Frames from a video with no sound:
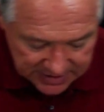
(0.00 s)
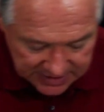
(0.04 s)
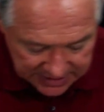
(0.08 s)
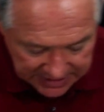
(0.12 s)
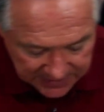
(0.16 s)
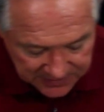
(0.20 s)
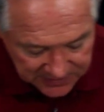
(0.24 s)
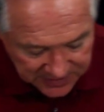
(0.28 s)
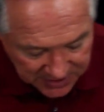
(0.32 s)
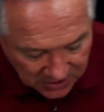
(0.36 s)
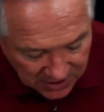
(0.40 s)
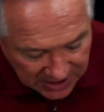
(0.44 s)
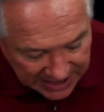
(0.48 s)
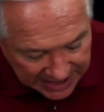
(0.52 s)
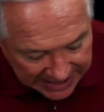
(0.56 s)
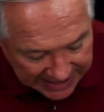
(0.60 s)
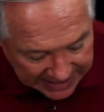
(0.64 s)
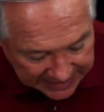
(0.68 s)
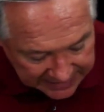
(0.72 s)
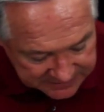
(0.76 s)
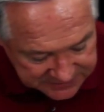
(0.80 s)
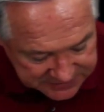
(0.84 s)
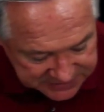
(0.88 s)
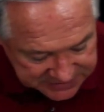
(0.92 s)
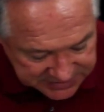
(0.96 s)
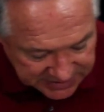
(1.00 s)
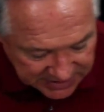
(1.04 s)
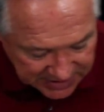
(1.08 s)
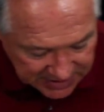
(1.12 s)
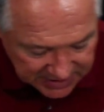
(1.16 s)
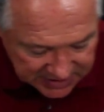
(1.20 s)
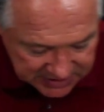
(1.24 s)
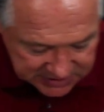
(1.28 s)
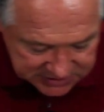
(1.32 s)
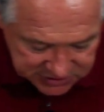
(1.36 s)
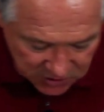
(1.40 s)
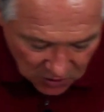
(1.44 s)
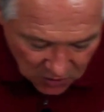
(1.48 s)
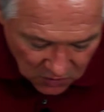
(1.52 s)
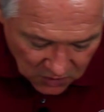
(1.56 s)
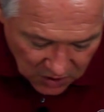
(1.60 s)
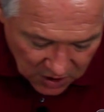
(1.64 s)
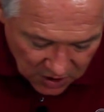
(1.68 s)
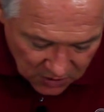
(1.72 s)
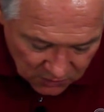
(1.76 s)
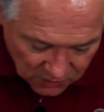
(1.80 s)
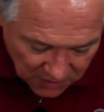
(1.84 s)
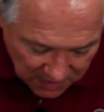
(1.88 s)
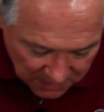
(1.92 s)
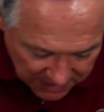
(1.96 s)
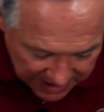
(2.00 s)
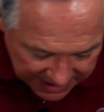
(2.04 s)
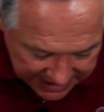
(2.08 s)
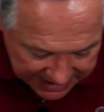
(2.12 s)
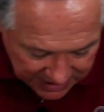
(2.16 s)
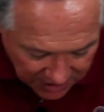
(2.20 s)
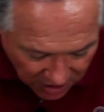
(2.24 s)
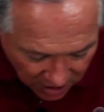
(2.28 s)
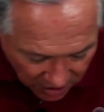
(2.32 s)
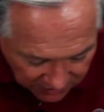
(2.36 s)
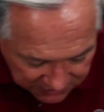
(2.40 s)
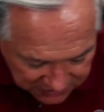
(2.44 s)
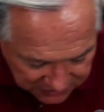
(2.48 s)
in their lives. So remain